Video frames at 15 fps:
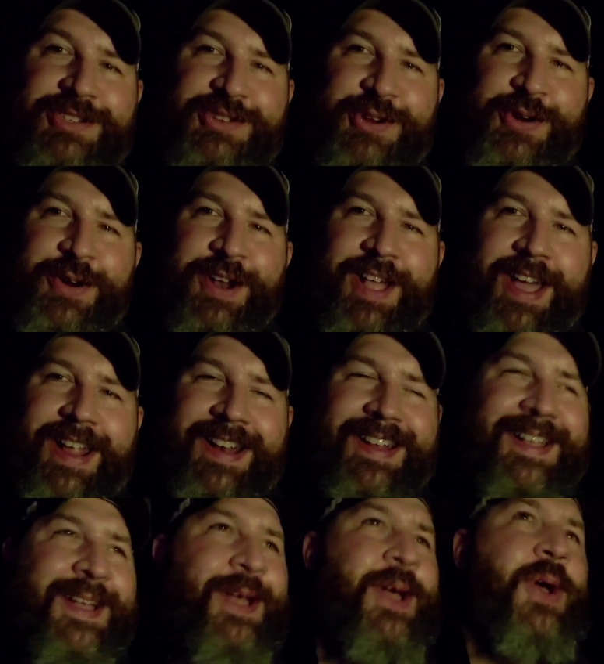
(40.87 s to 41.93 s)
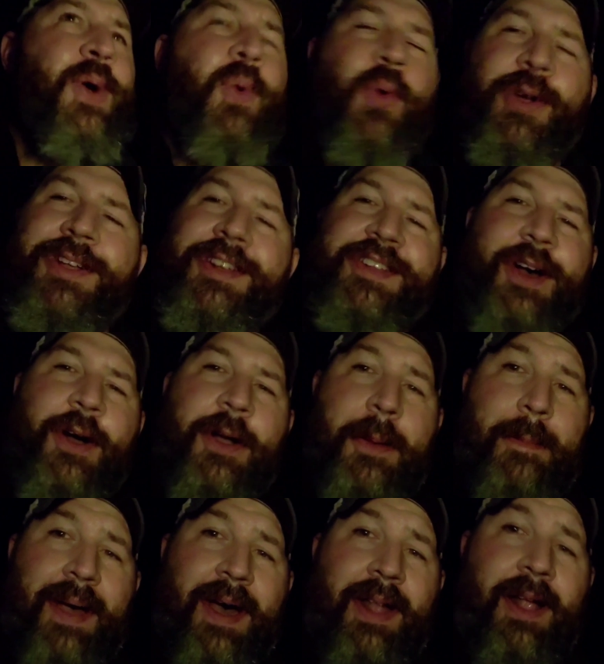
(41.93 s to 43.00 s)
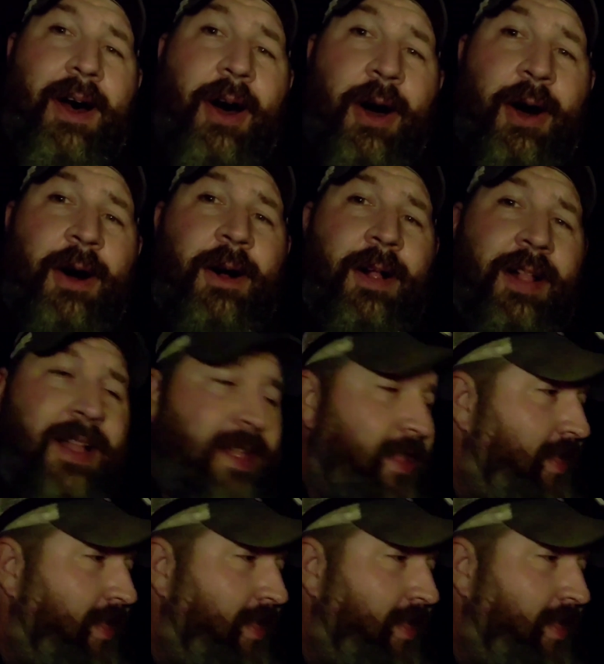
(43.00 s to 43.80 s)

stern light. We're going to talk about all